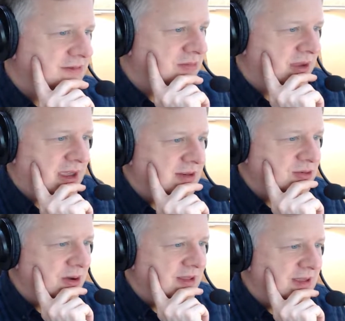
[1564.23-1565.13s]
can't
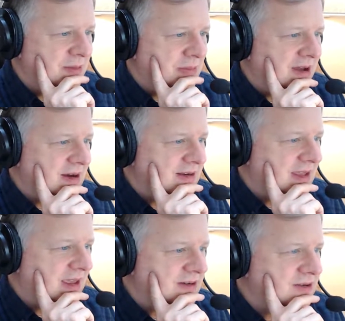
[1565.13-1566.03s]
do anything about it.
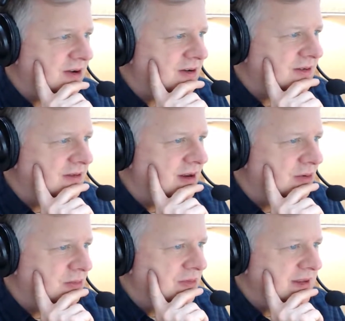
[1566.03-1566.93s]
Can't talk,
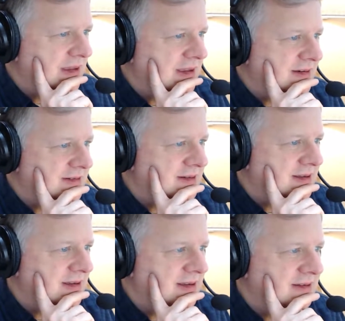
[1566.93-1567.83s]
we can't
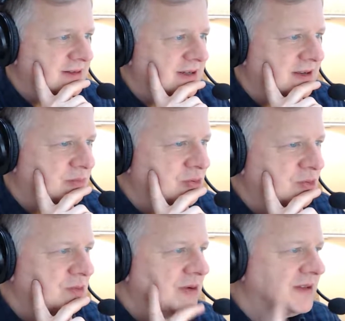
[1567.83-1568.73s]
tell
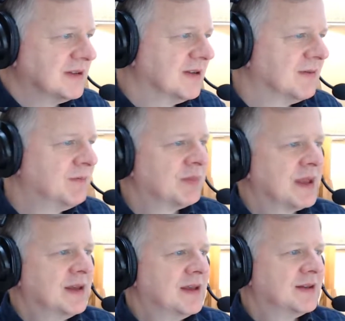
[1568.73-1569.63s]
Putin what to do.
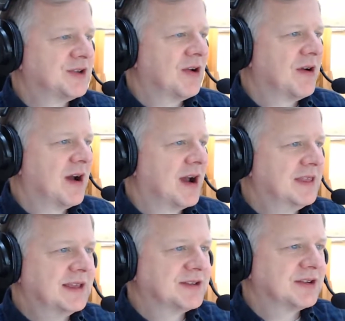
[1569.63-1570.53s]
So I
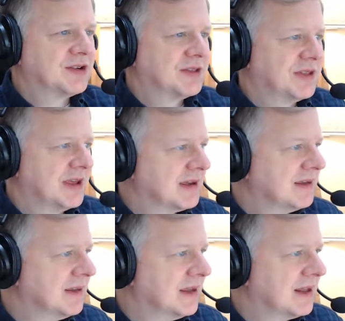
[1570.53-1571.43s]
think it's a good thing,
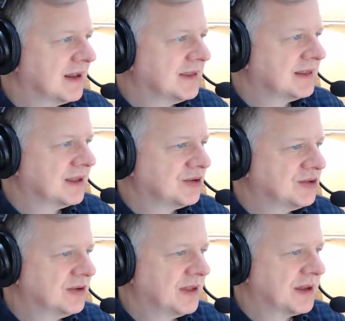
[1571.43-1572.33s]
and I think they
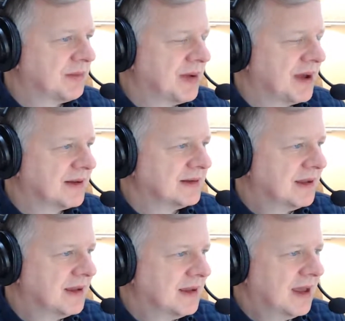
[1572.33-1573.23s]
should think about it.
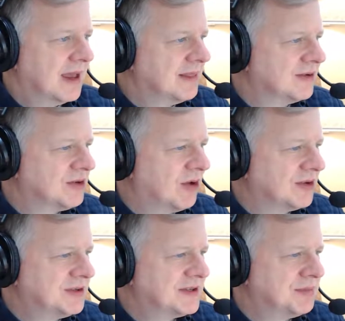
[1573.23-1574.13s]
And there's
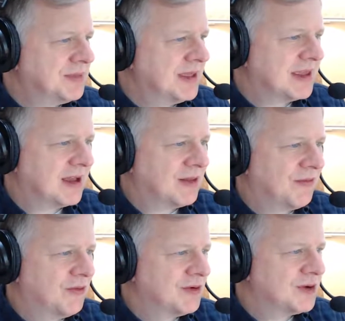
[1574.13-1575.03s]
also something in
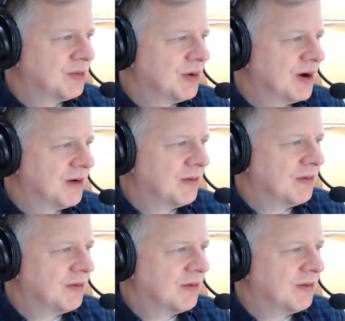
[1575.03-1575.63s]
California where